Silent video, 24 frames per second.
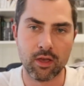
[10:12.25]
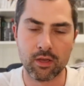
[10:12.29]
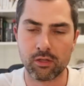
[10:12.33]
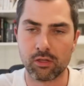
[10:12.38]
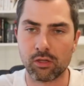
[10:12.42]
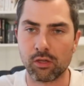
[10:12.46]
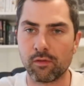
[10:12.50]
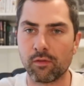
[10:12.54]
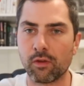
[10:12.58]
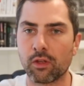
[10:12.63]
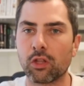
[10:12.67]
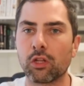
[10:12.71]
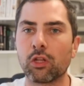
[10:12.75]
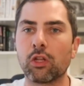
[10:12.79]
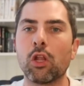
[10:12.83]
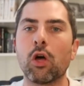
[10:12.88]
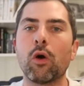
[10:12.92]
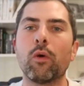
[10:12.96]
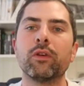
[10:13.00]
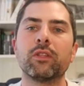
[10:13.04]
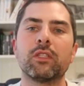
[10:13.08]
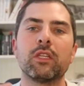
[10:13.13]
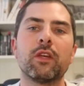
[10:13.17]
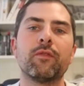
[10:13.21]
So you've got the
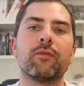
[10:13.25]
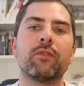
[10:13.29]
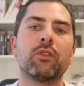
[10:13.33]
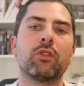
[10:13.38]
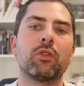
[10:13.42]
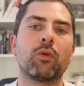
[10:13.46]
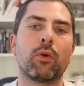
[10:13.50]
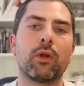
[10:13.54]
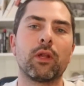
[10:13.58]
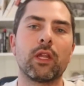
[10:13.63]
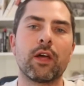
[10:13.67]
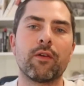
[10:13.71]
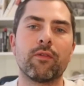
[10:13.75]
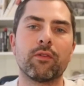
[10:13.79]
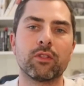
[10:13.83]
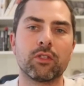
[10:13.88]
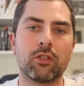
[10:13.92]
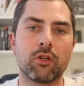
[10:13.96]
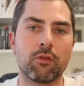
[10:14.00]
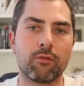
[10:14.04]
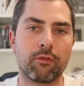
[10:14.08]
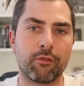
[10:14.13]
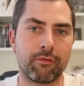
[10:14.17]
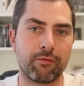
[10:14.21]
lowest inventory levels
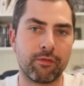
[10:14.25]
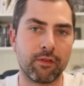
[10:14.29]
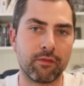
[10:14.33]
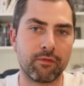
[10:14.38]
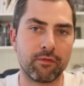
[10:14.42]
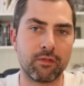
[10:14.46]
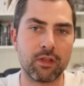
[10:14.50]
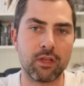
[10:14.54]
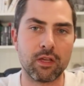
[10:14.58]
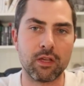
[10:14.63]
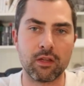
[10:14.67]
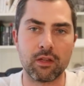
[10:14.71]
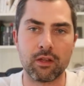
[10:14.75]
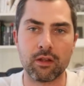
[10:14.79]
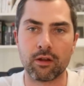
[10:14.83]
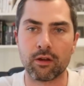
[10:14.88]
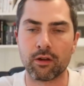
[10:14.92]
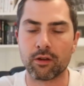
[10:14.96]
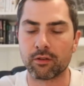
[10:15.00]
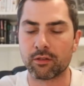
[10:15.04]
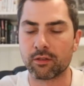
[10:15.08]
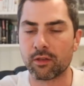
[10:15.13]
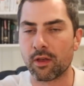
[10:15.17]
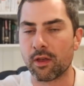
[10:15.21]
in over 15
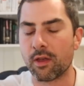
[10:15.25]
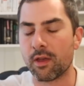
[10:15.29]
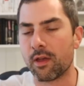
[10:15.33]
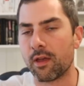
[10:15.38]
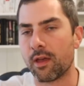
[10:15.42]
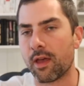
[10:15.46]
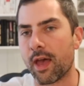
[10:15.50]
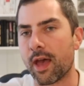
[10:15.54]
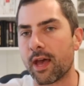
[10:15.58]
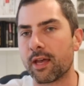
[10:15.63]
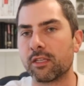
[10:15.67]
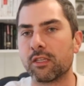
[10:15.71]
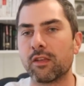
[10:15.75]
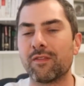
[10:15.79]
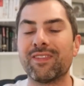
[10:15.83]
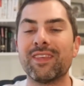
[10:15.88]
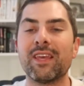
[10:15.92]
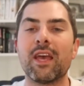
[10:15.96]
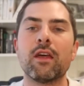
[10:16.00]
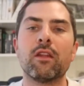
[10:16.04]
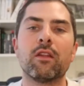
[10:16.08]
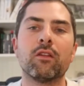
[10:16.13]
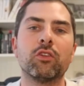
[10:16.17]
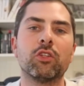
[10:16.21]
years as of
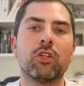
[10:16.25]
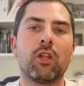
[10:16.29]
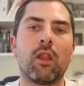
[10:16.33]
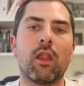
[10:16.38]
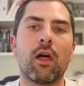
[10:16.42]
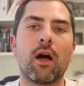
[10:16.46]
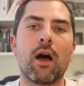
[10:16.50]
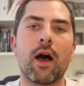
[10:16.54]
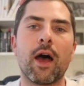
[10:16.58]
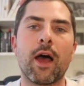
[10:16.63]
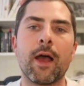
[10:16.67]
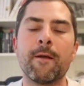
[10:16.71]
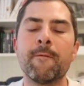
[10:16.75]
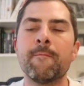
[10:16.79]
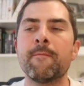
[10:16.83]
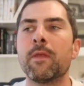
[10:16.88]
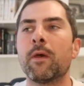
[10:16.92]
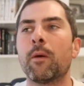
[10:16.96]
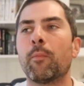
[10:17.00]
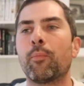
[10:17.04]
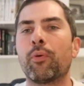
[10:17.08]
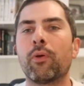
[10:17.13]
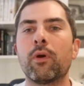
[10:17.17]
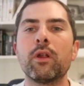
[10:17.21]
the end of July.
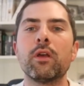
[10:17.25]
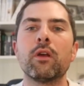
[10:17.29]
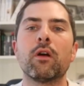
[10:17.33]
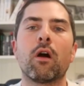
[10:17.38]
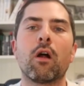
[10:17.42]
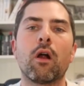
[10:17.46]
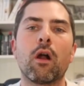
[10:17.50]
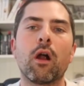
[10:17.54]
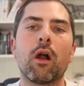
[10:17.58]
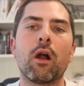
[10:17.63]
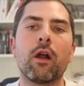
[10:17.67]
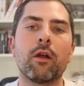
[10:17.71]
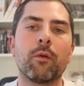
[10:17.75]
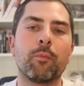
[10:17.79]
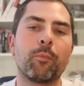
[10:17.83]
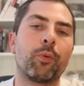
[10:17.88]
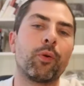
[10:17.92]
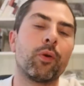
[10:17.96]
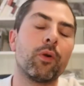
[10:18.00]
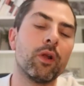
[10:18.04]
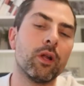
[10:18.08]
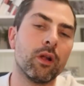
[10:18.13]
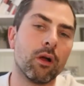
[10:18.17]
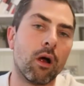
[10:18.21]
Pretty hard,
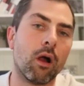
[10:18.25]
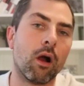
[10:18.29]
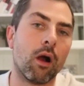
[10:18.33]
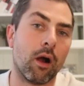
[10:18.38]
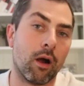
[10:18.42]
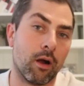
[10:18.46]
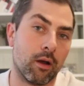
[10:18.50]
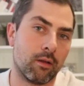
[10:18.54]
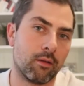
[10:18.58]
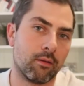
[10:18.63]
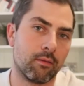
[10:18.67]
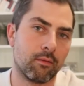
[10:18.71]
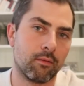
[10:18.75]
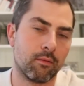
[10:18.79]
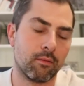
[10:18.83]
pretty hard,